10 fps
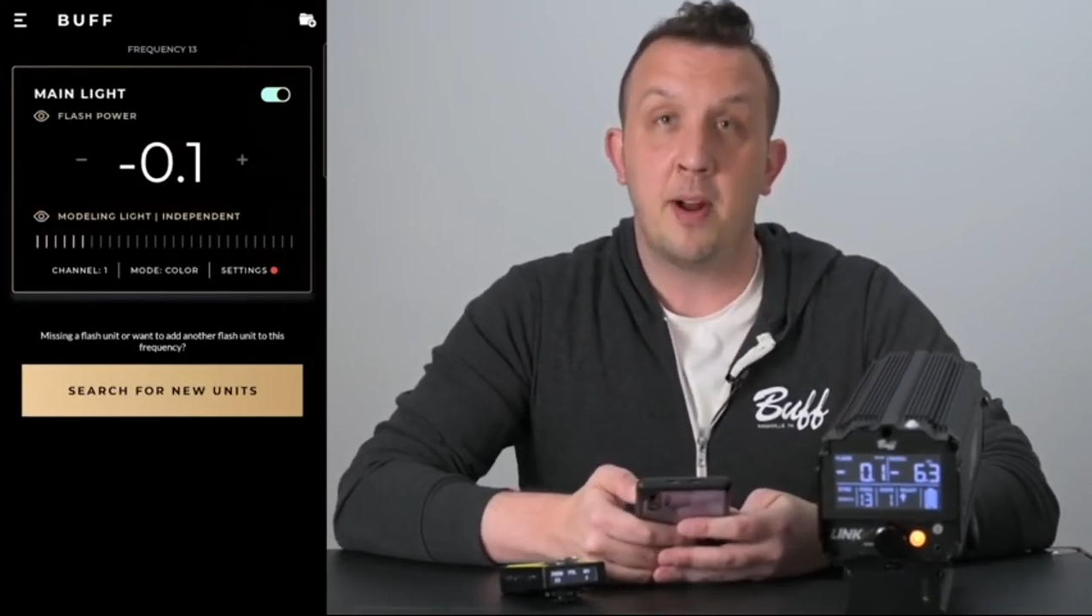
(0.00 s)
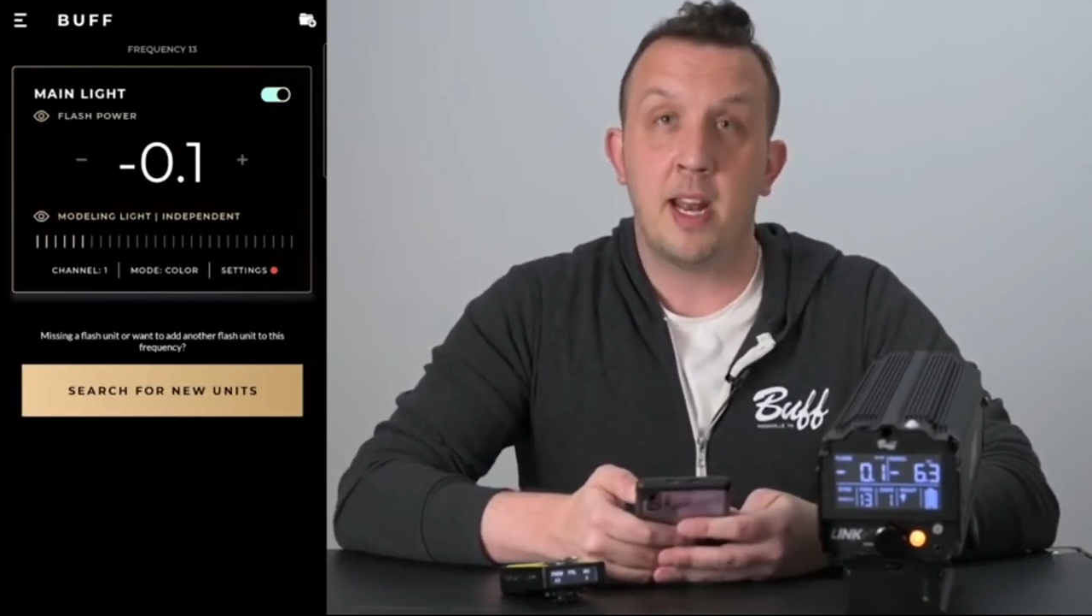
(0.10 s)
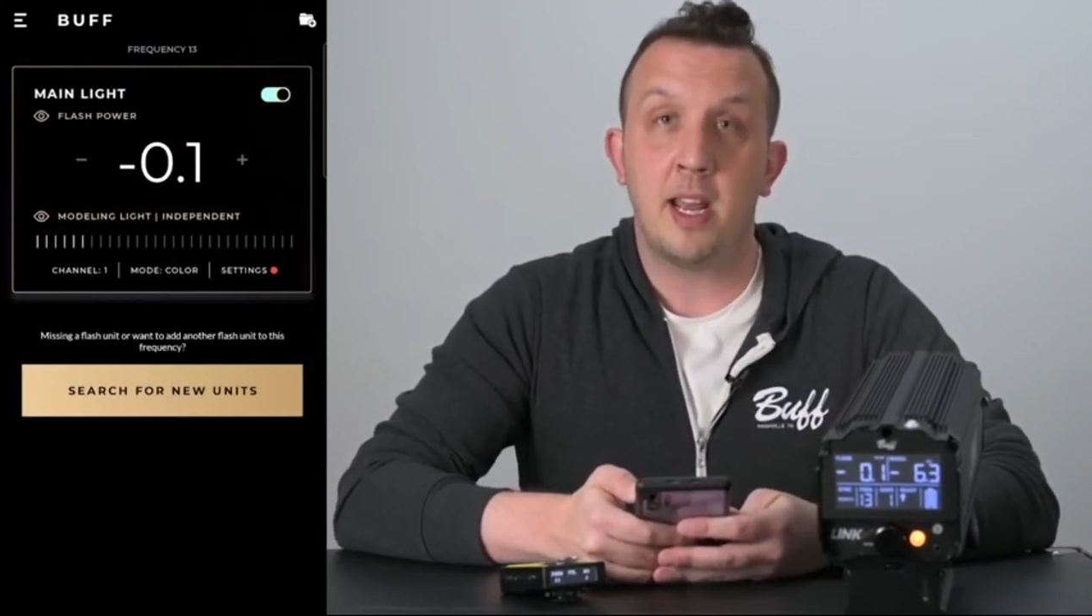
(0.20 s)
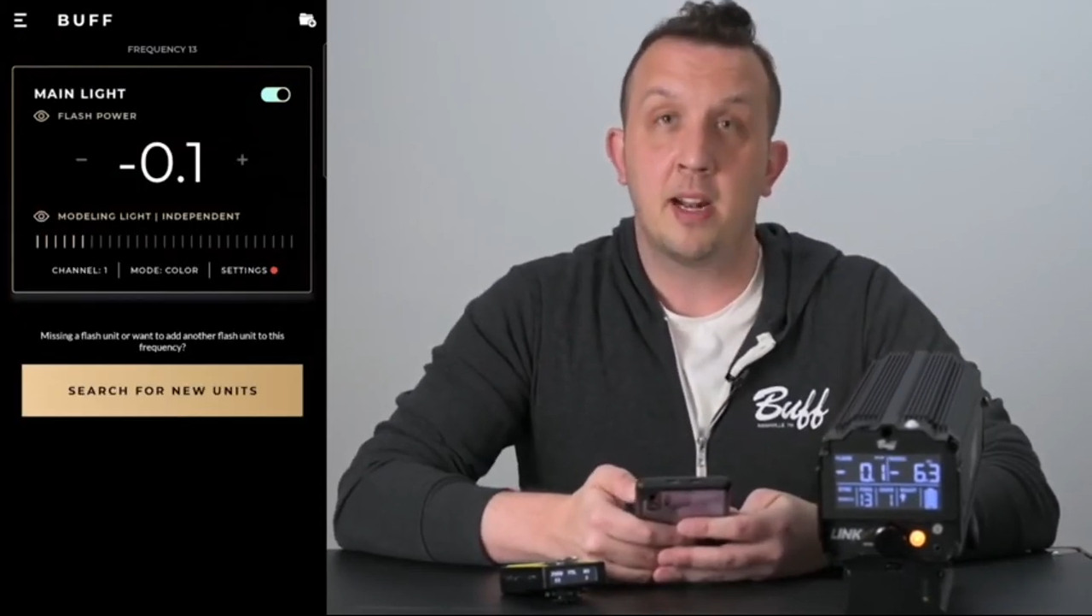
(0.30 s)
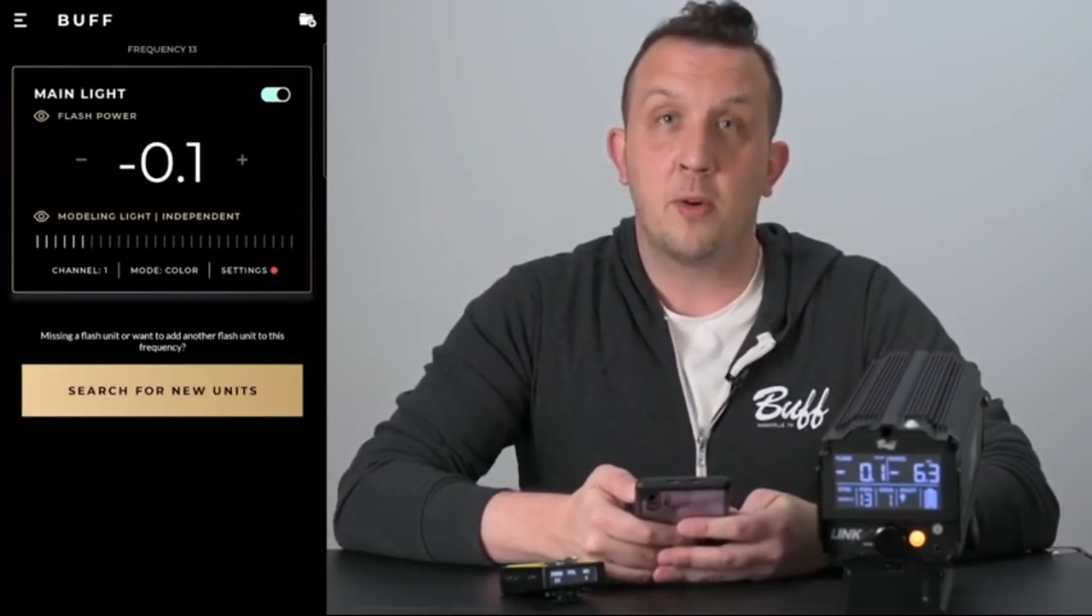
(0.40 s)
right
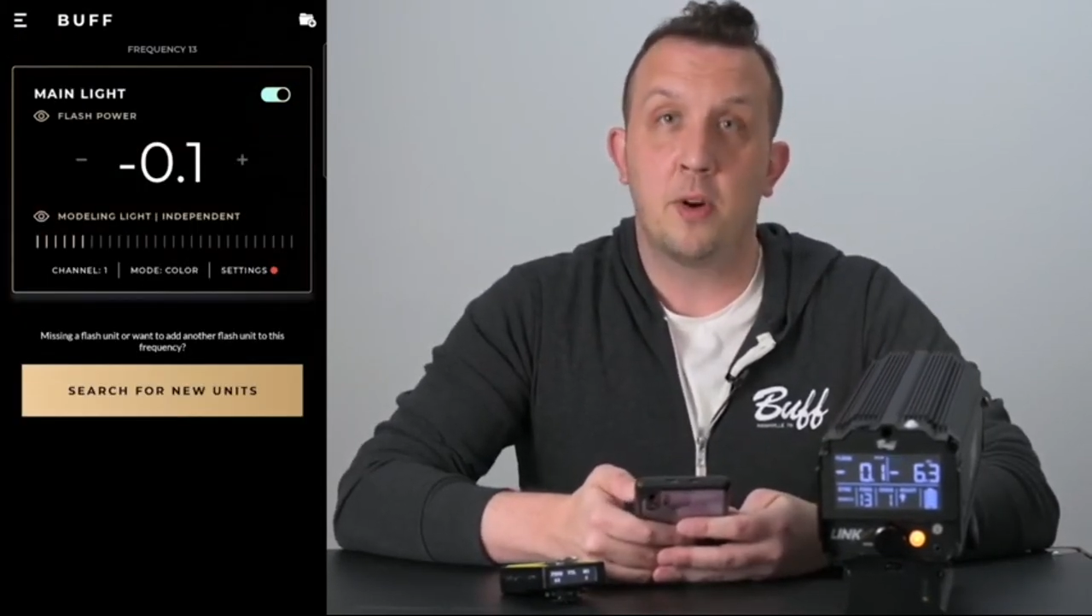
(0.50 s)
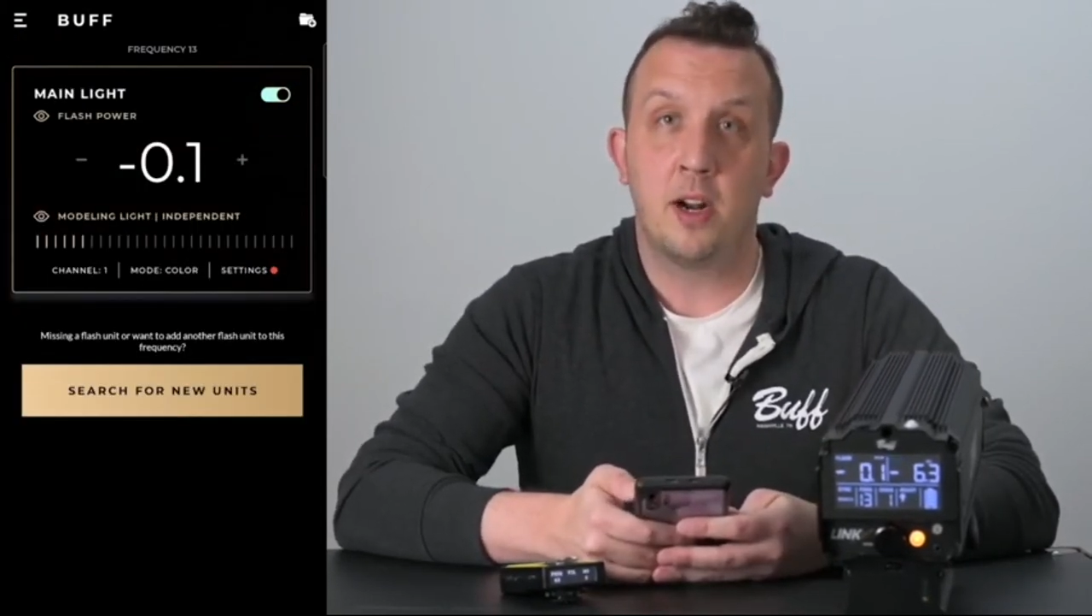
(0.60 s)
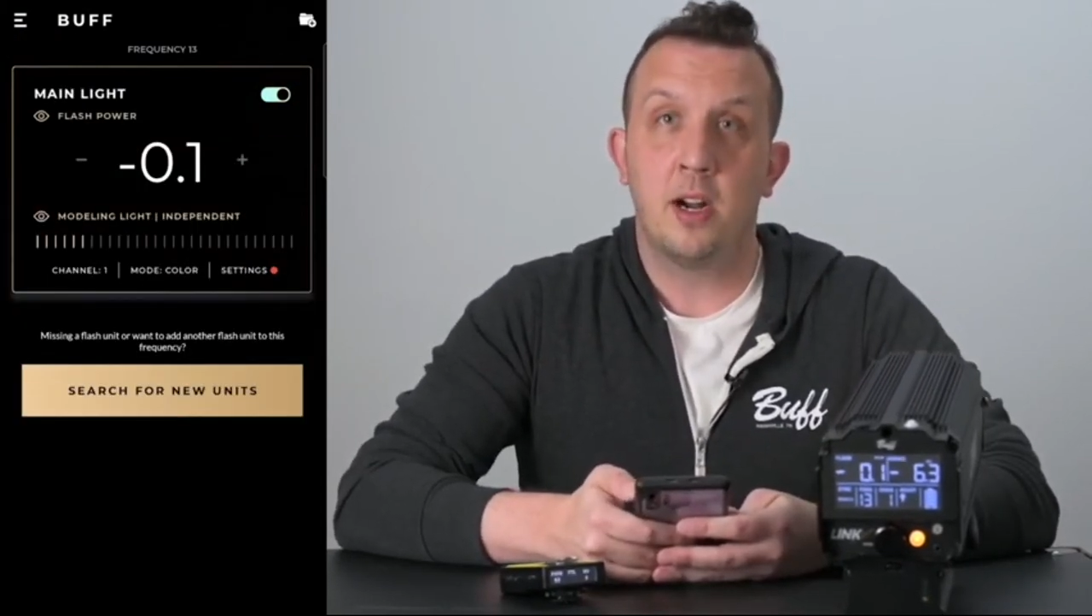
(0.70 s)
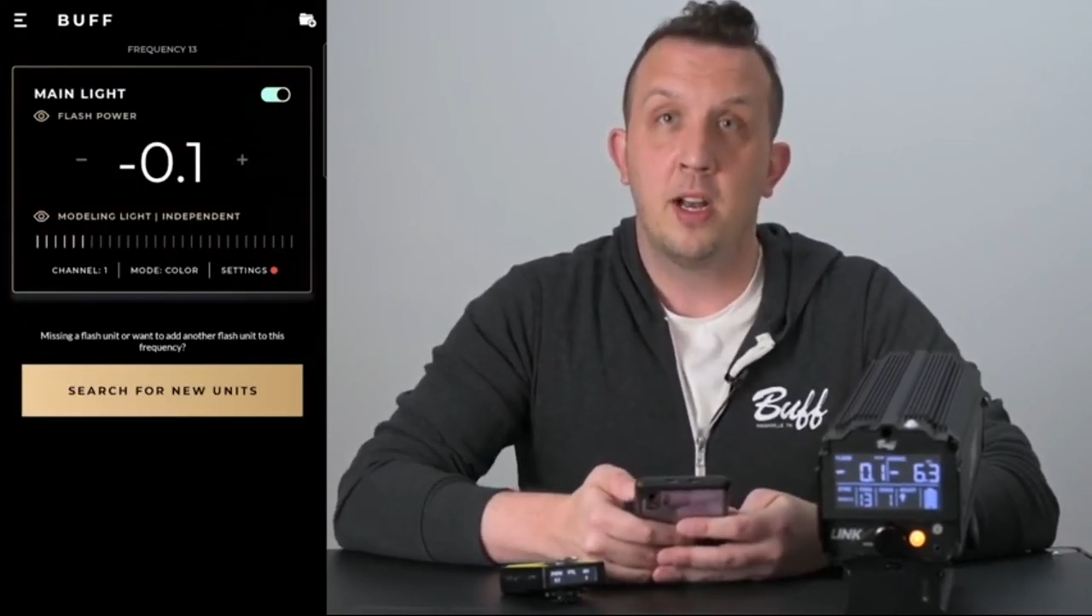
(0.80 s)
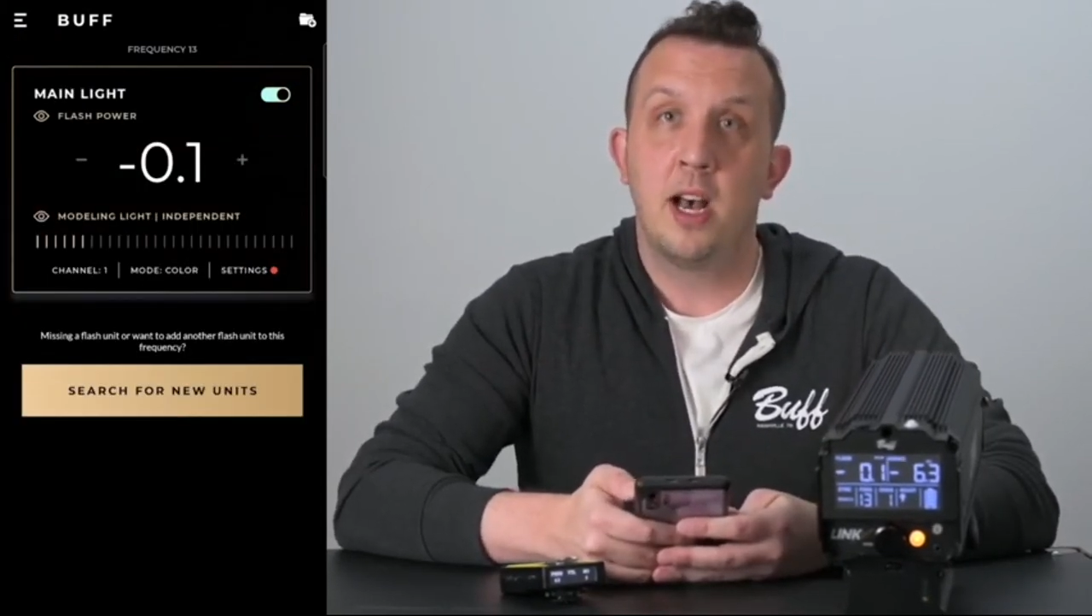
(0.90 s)
hand
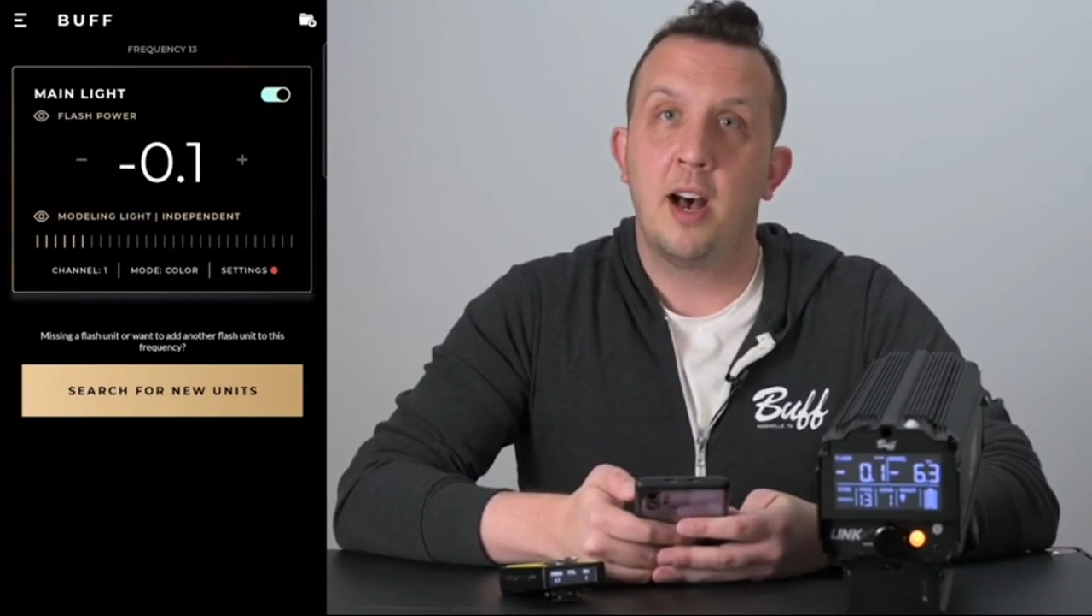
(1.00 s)
corner